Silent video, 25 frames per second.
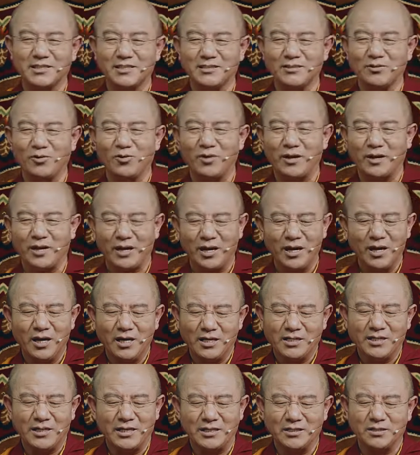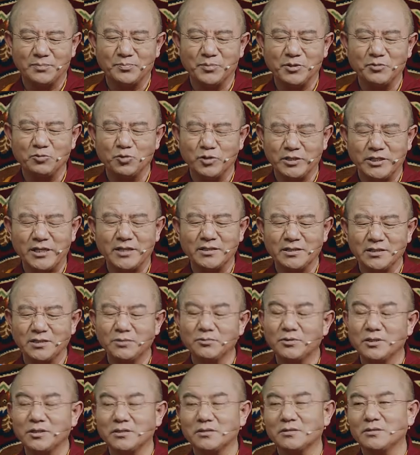Buddha eye perceive his own
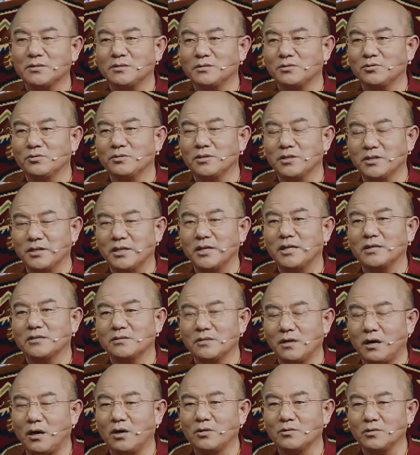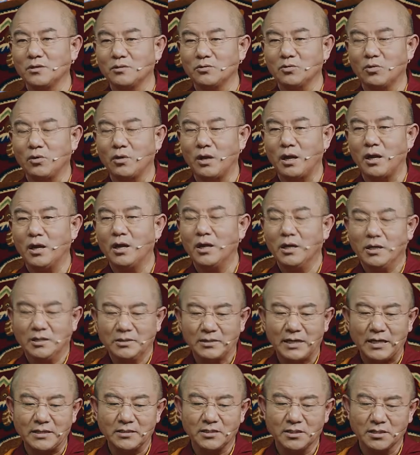true state, even in those
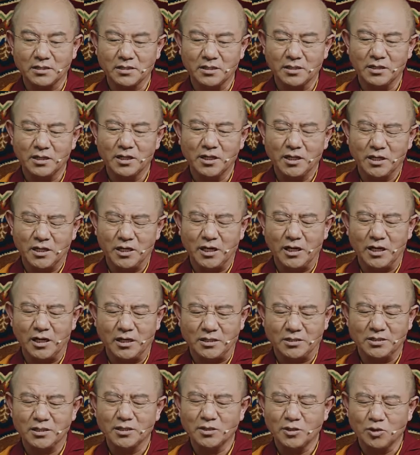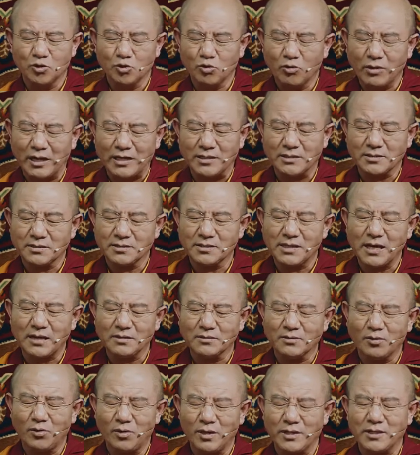who must abide in the hell
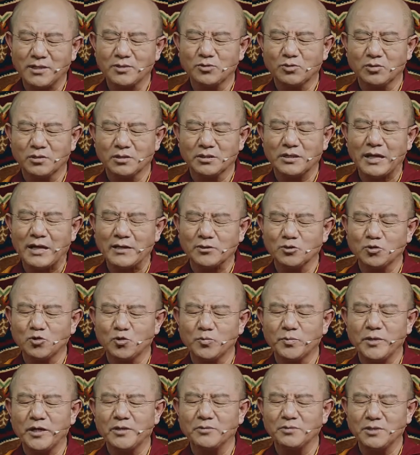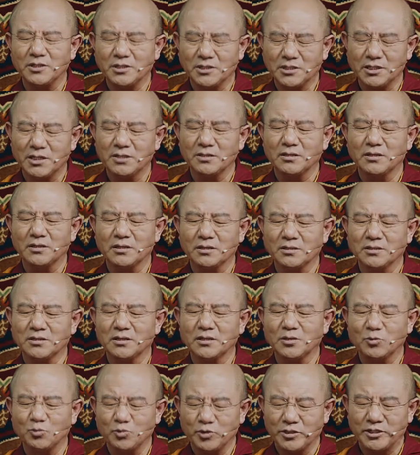of a direst
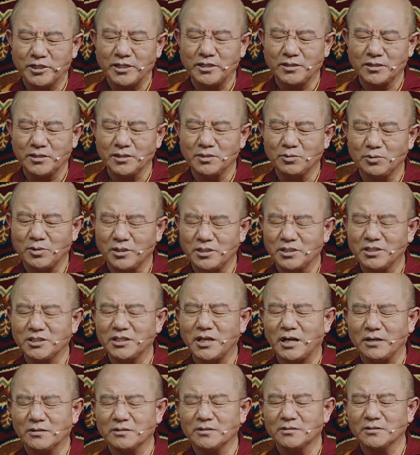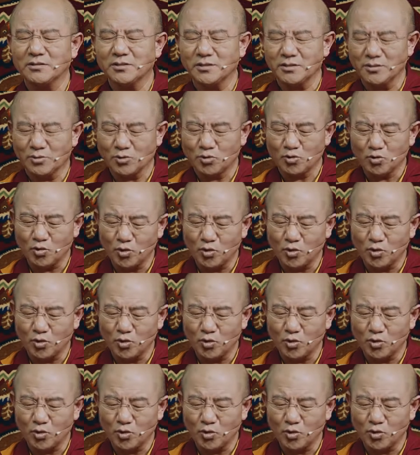pain, in the Avicii hell.